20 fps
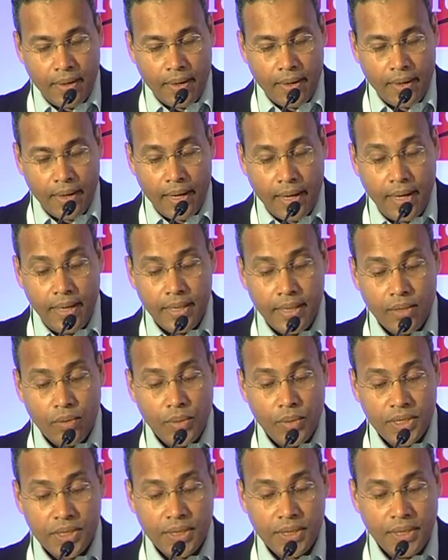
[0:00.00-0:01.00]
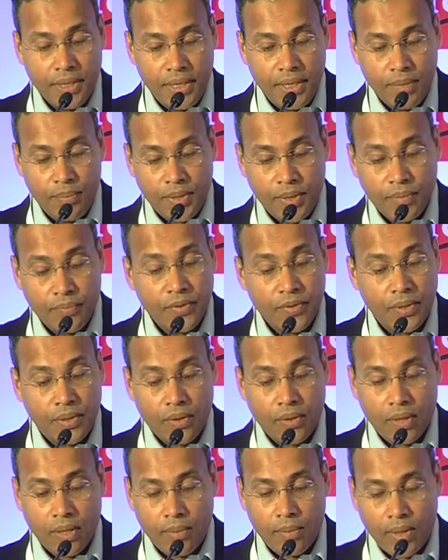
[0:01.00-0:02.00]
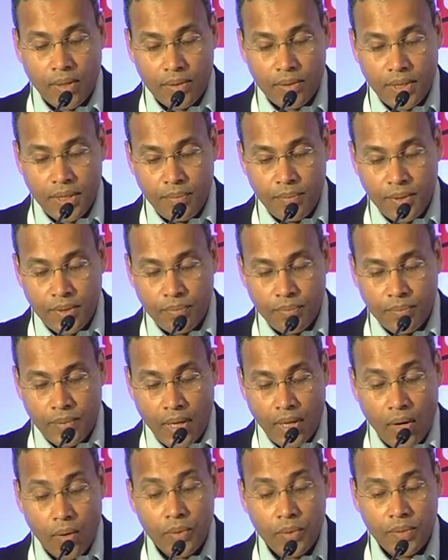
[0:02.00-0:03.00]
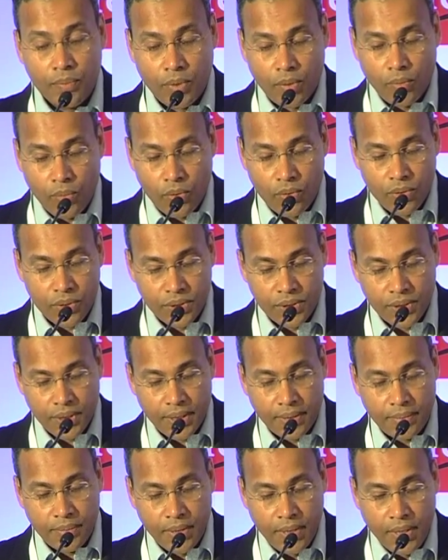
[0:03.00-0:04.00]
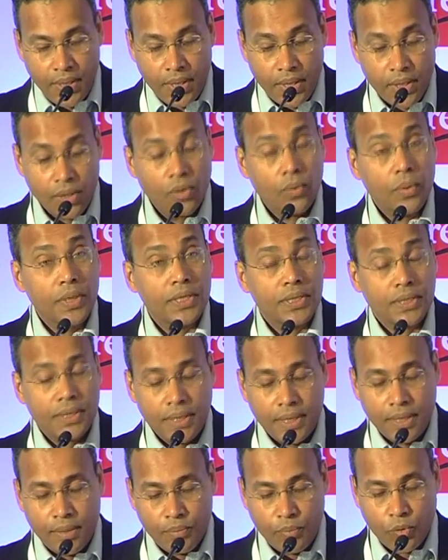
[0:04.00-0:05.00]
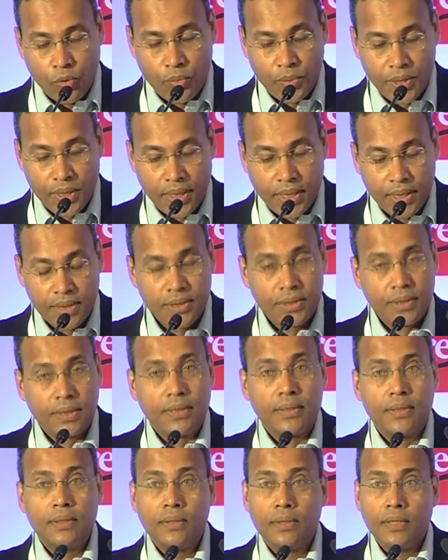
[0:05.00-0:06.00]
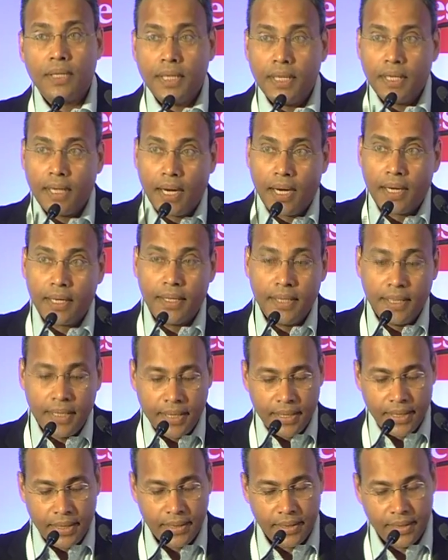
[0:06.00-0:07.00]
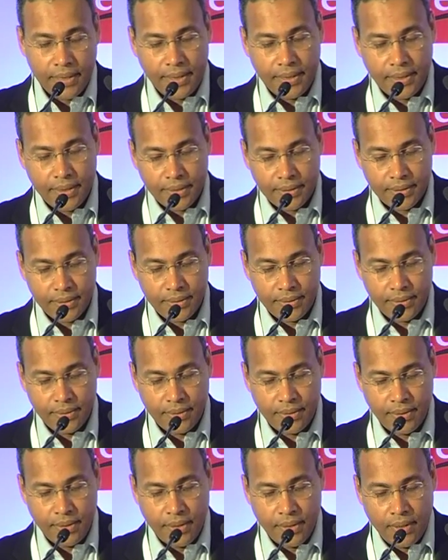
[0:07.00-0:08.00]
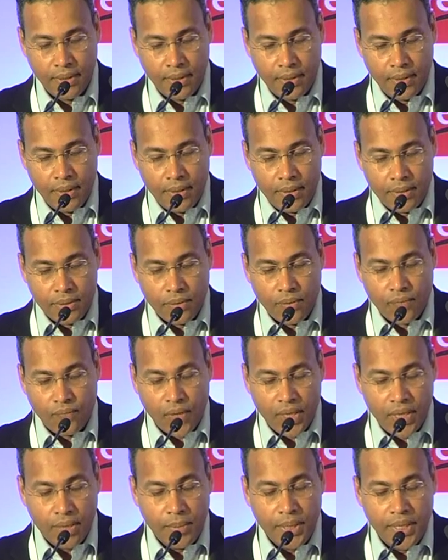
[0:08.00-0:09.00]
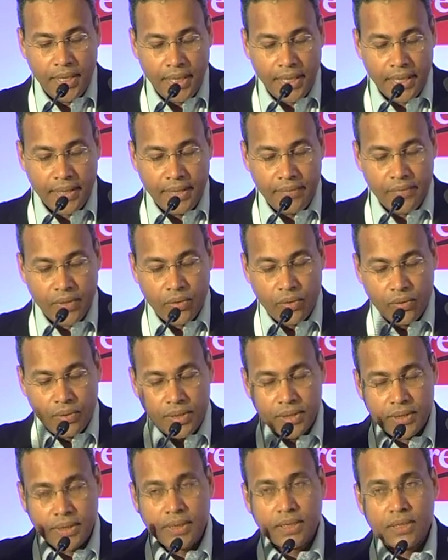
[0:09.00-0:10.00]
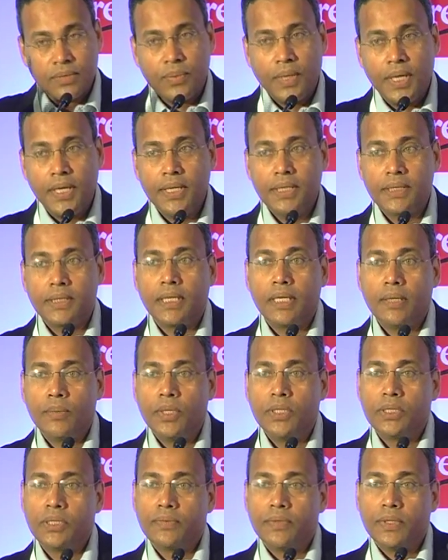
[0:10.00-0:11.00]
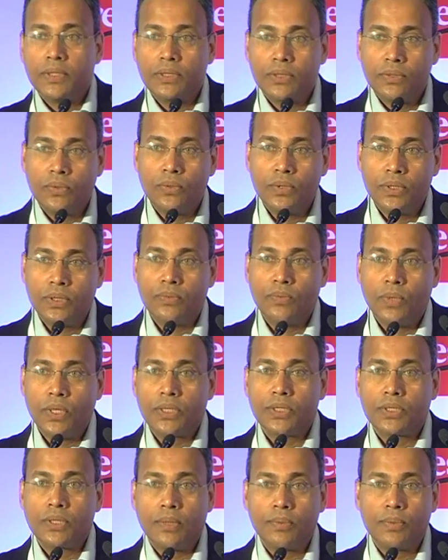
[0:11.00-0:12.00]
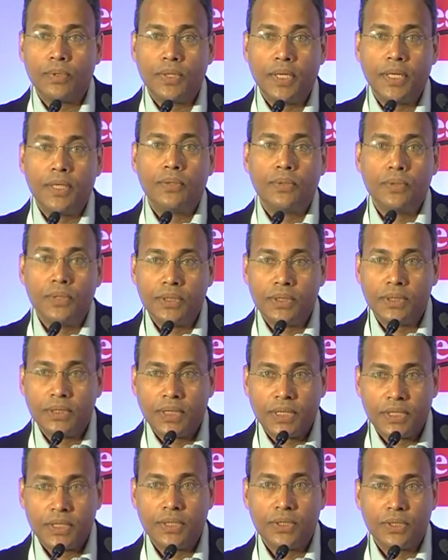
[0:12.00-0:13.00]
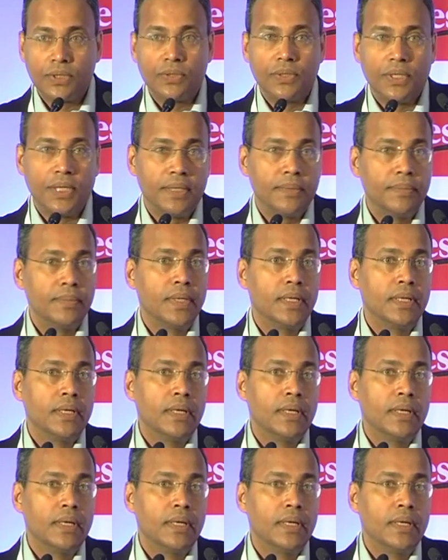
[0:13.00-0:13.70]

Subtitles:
And innovation in TPM, we'll talk about TPM, how it promotes innovation and improvement culture in R&D and other areas. So fundamentally, I think we're going to discuss various elements of this through this workshop today, to these sessions today.